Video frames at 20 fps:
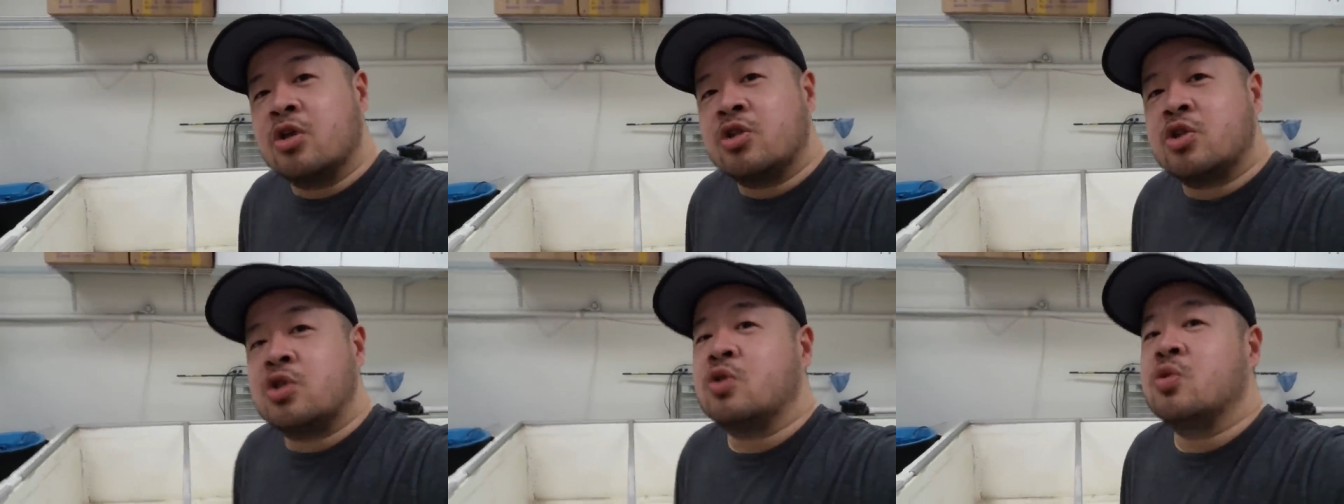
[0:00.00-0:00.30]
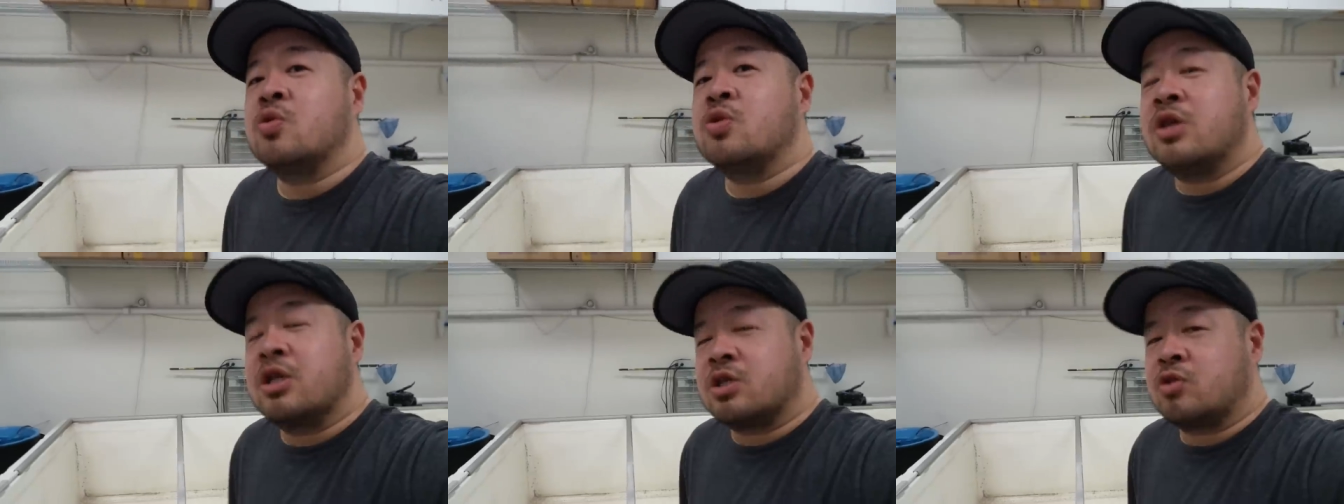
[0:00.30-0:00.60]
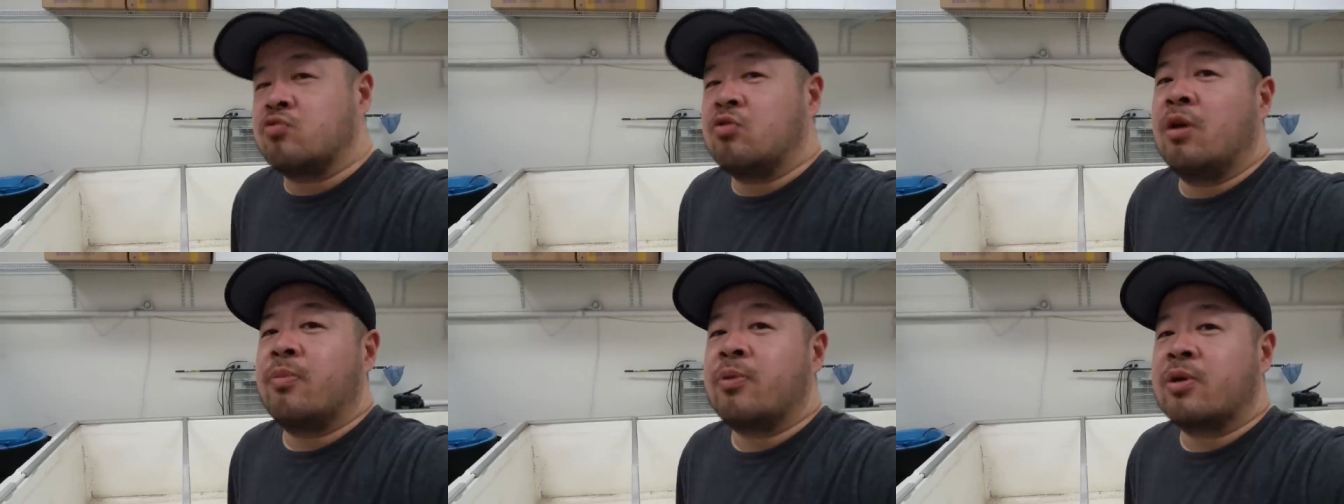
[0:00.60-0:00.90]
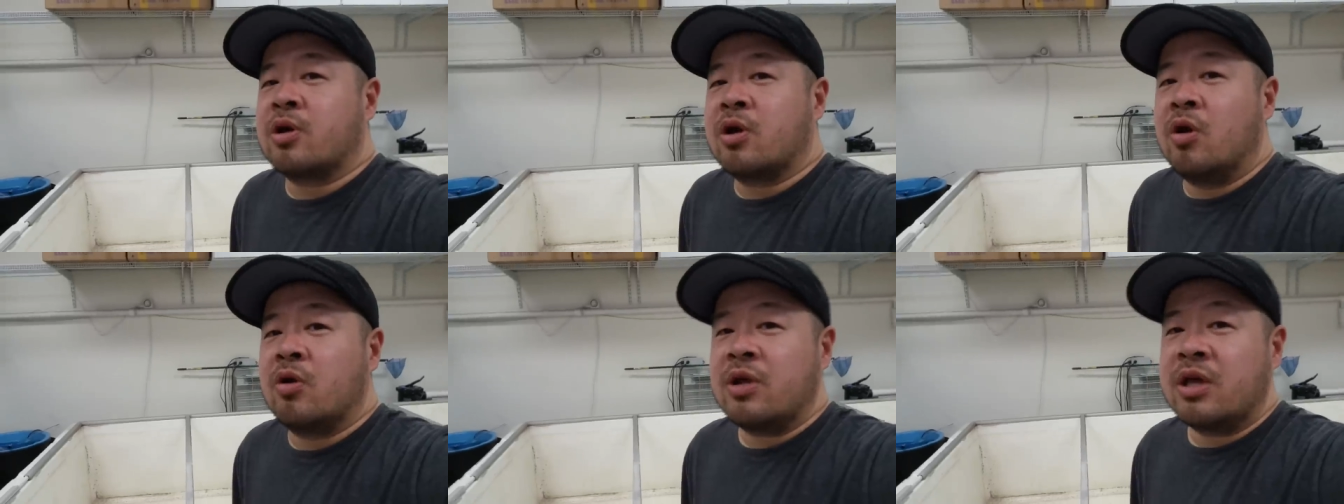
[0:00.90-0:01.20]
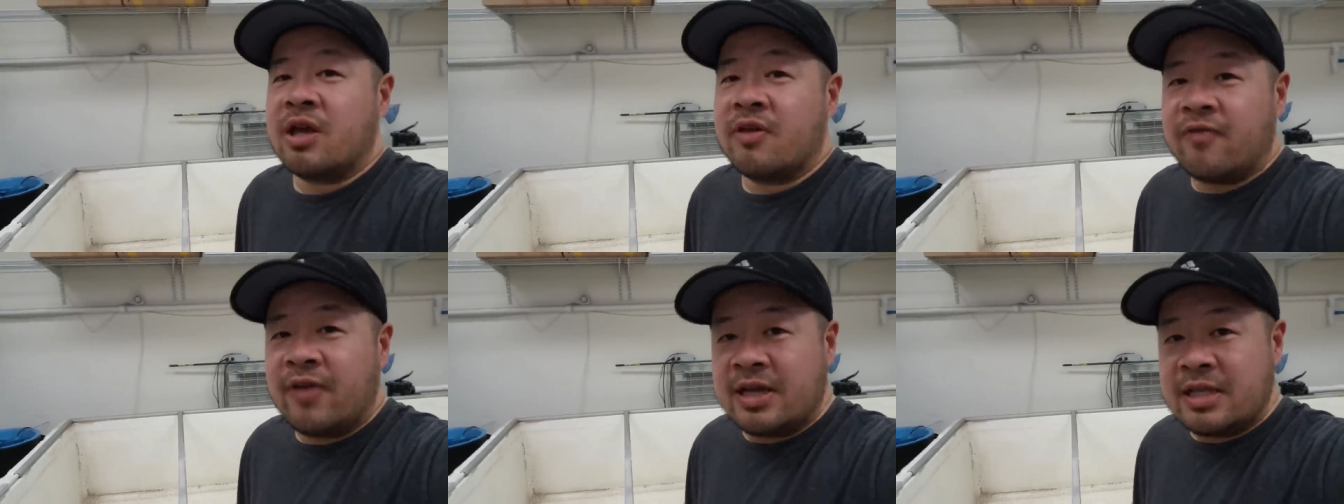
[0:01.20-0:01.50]
to this rubber
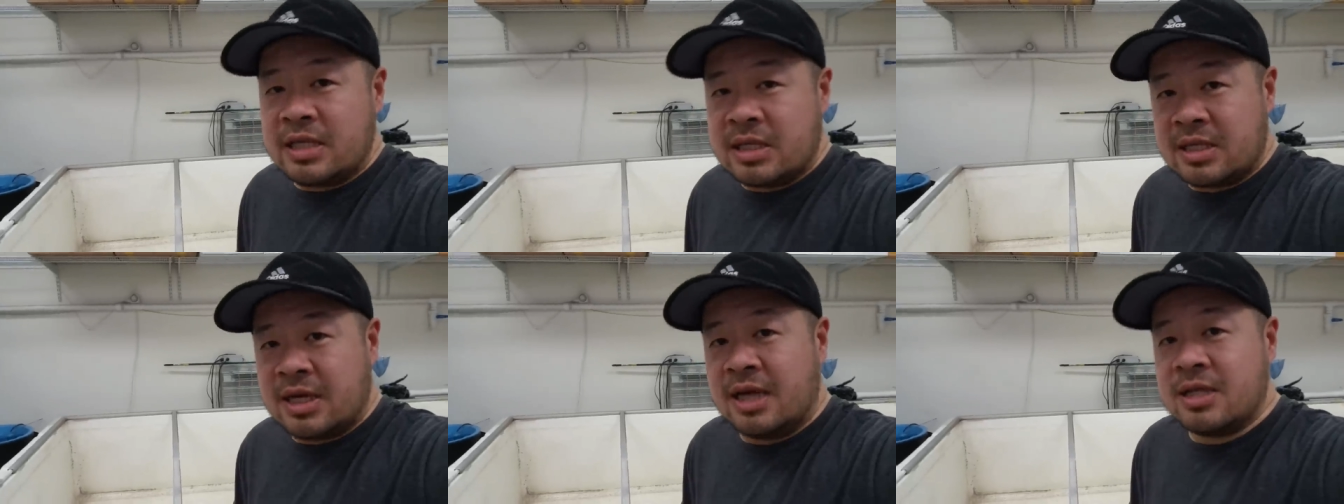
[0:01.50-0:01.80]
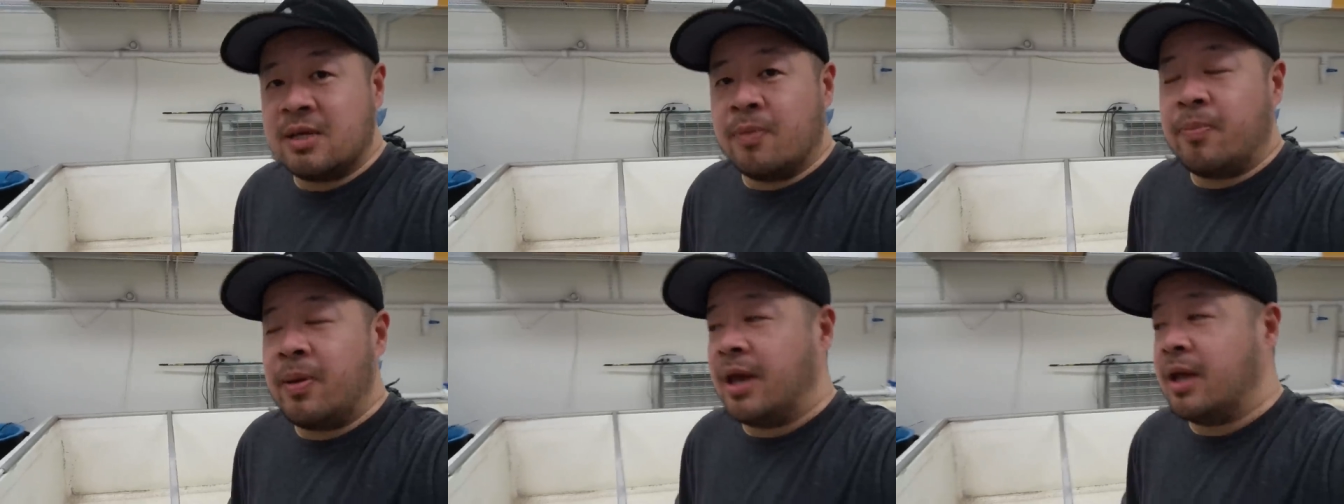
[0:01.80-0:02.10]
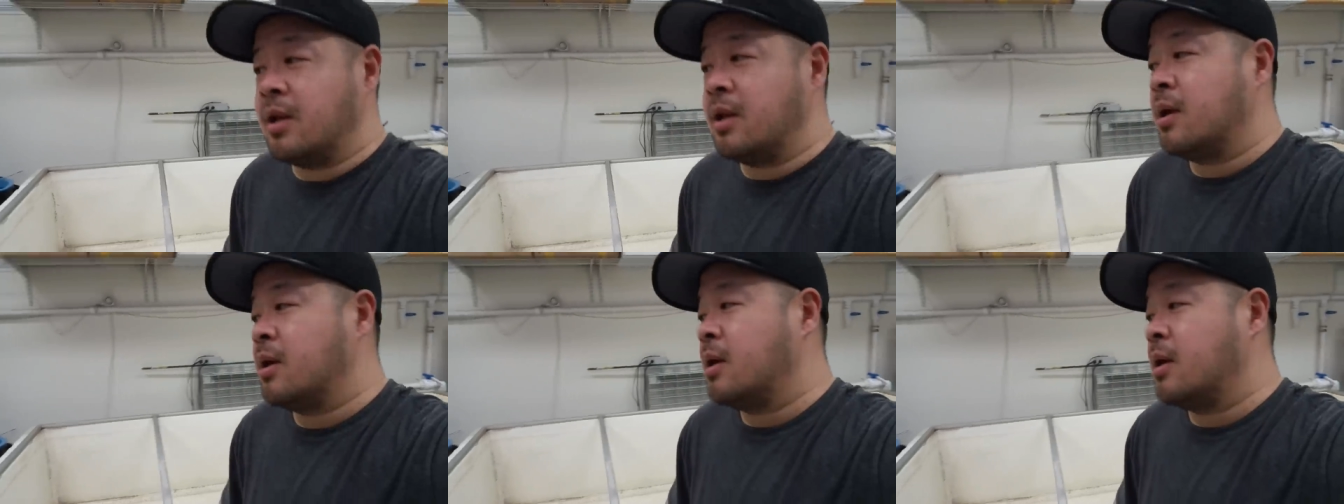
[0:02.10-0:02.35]
coating if I decide to paint